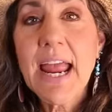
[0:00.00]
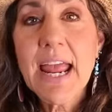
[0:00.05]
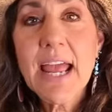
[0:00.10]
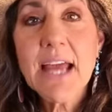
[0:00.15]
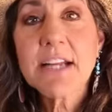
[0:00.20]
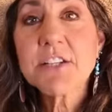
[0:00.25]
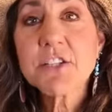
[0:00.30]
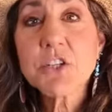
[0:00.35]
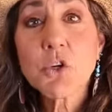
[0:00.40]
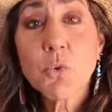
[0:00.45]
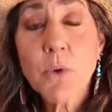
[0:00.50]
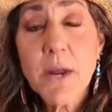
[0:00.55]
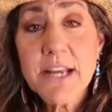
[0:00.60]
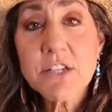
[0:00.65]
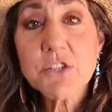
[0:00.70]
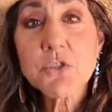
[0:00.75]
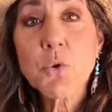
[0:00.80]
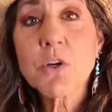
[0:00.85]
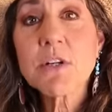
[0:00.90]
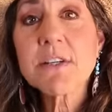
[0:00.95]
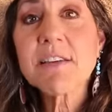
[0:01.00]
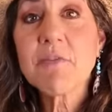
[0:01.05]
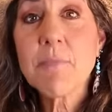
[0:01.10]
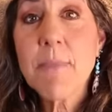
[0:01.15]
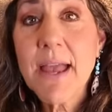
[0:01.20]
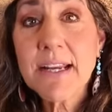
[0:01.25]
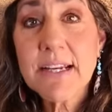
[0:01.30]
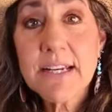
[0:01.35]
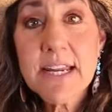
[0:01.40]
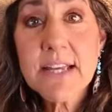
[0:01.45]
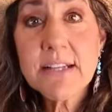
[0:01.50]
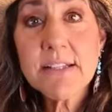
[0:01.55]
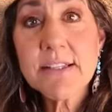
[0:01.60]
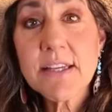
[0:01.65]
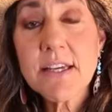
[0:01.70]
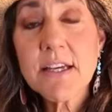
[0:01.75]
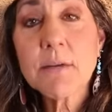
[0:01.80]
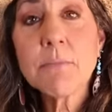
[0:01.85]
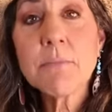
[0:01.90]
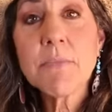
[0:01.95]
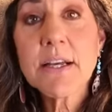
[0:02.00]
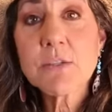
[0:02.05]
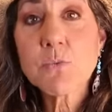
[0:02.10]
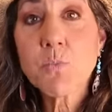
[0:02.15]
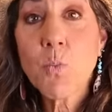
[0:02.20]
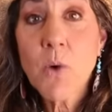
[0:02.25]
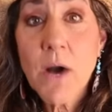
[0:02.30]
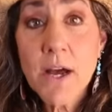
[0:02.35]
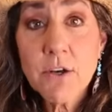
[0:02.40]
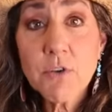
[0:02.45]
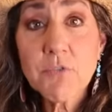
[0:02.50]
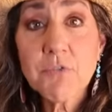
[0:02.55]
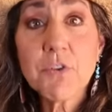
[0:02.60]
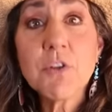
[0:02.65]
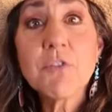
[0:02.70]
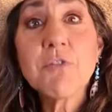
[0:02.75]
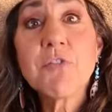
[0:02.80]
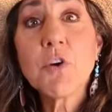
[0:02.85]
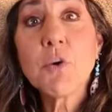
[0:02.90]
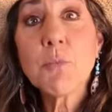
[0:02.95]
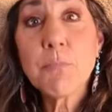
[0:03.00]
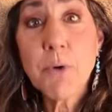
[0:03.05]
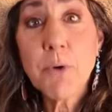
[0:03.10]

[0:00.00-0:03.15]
and it's a great source of magnesium that's wonderful for